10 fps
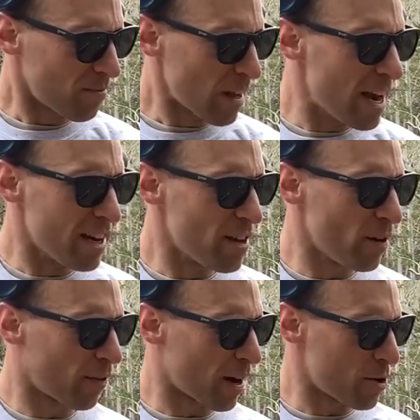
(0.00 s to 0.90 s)
And even
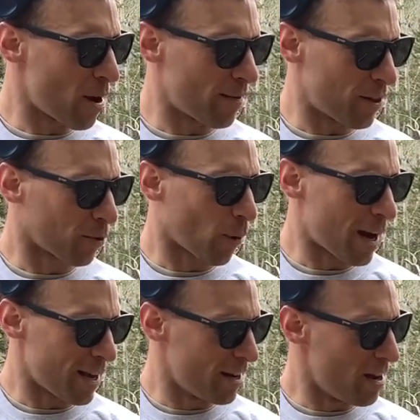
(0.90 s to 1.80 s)
if I do have it
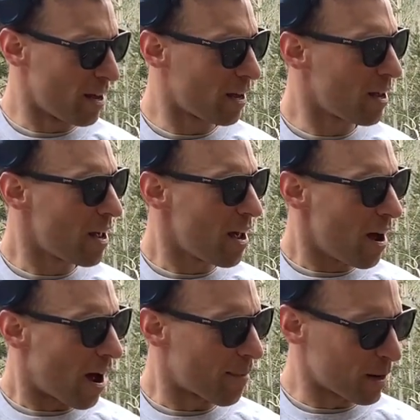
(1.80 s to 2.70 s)
threaded,
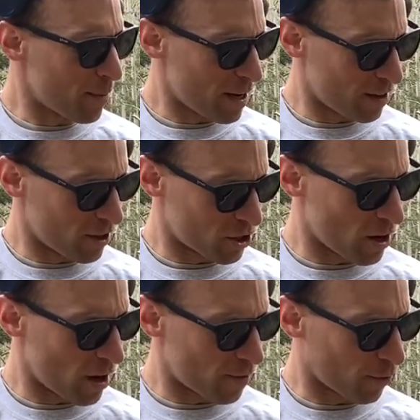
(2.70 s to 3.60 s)
I'm going to be into this
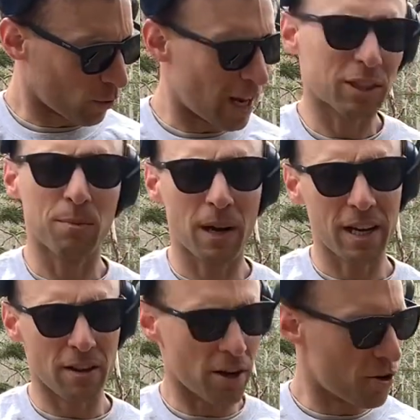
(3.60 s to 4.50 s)
gun for less money
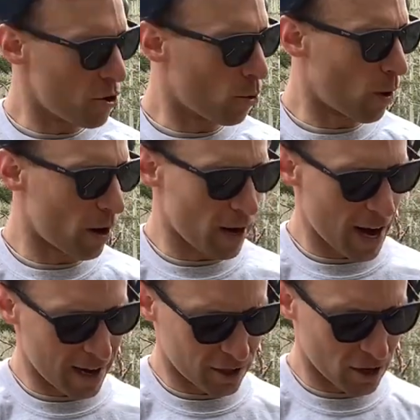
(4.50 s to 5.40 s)
than a new one,
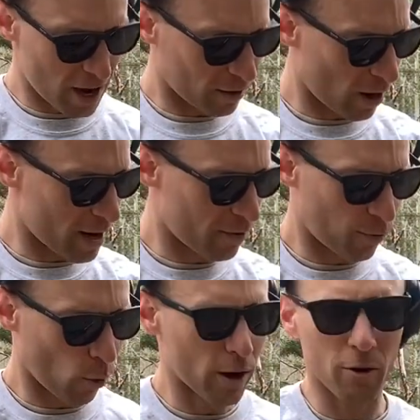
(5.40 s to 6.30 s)
and it's got like
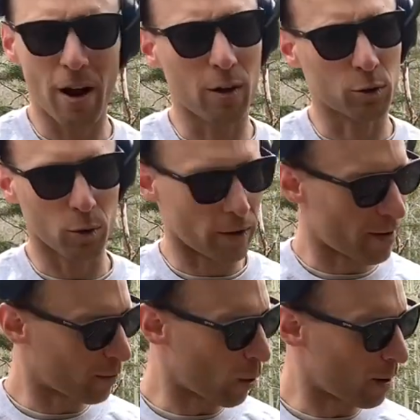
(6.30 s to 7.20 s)
$400 worth of
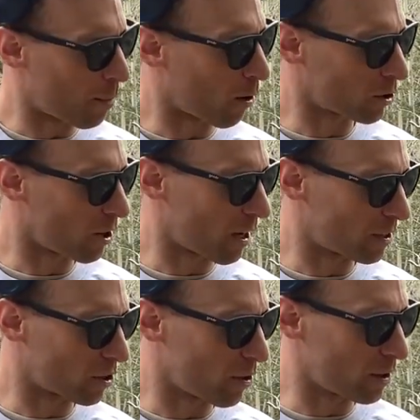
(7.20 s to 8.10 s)
upgraded parts on it,
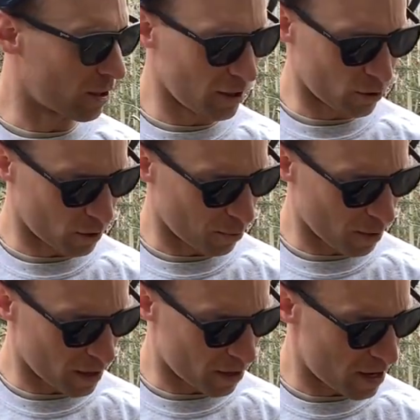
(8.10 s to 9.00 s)
so this was a pretty
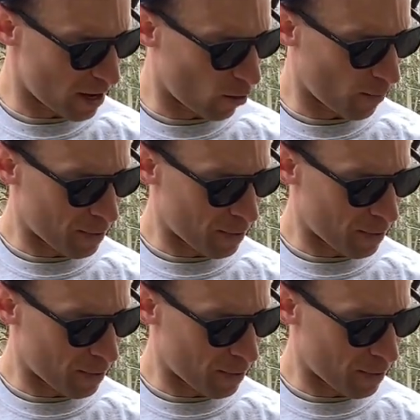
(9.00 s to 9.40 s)
good deal.